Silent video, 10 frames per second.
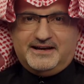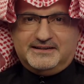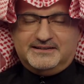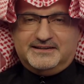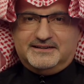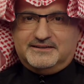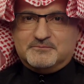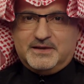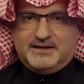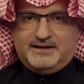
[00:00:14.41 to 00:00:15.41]
and
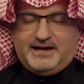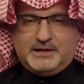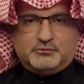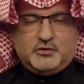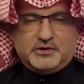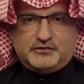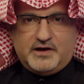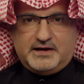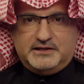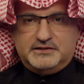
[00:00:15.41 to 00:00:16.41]
I am so
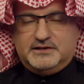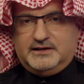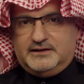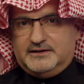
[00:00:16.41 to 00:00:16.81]
excited